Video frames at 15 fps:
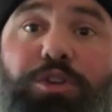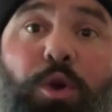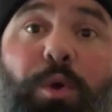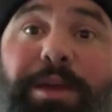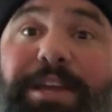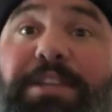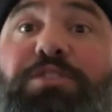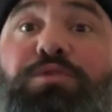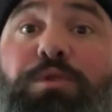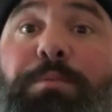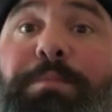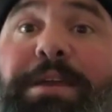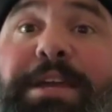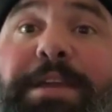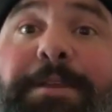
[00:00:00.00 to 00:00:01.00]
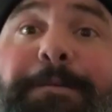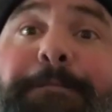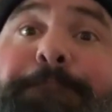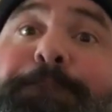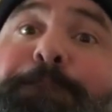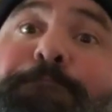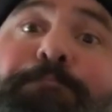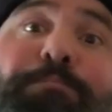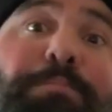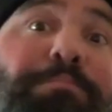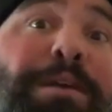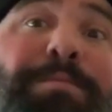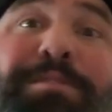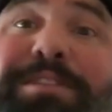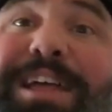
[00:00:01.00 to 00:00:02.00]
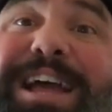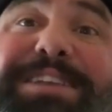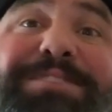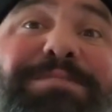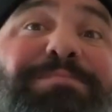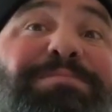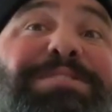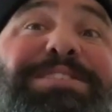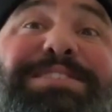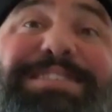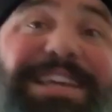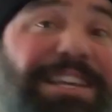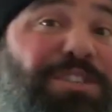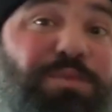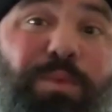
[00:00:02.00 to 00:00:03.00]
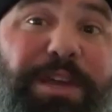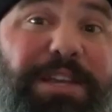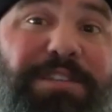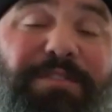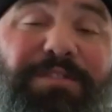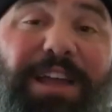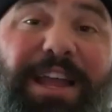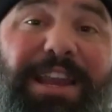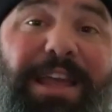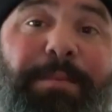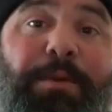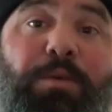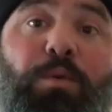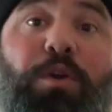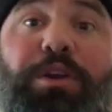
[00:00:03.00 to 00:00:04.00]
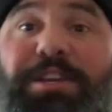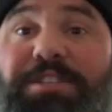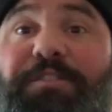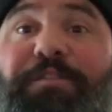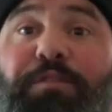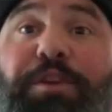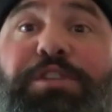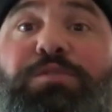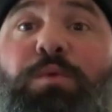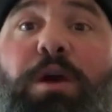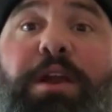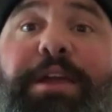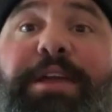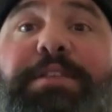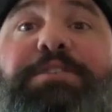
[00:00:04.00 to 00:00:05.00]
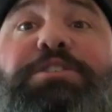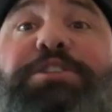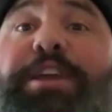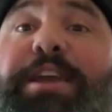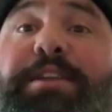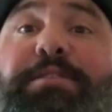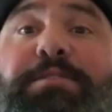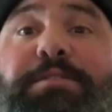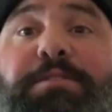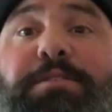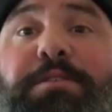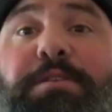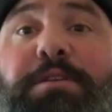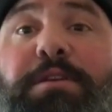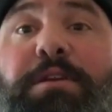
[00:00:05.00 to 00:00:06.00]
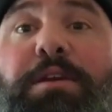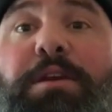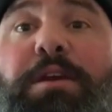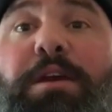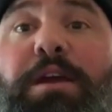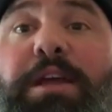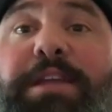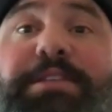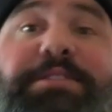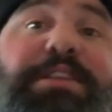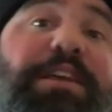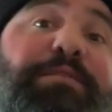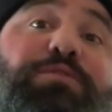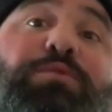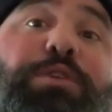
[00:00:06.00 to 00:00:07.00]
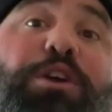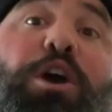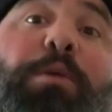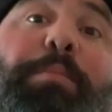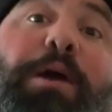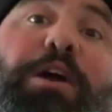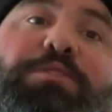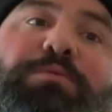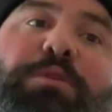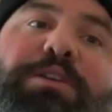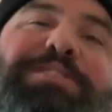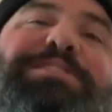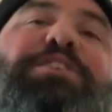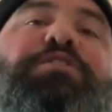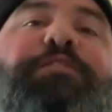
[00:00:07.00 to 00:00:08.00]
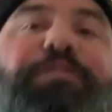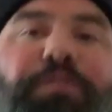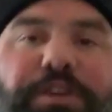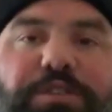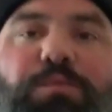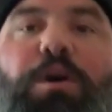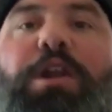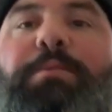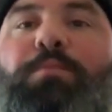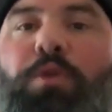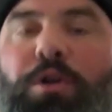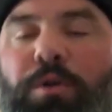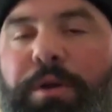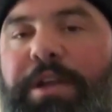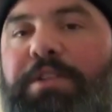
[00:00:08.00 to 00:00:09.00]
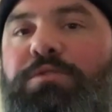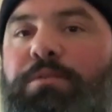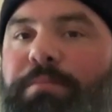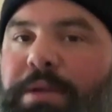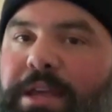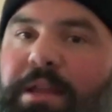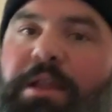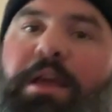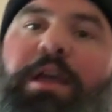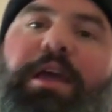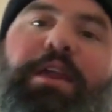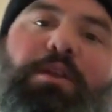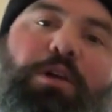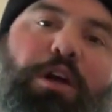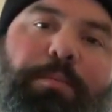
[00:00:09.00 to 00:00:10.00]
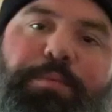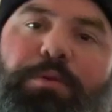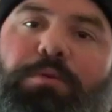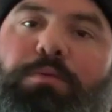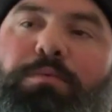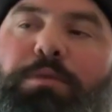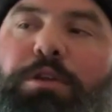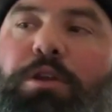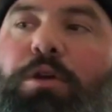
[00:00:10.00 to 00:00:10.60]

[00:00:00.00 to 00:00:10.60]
going into a meet, maybe the last 6 weeks of dynamic work is a free squat against chains instead of doing all box squat, because then you're free squatting more going into a meet, and it'll help you,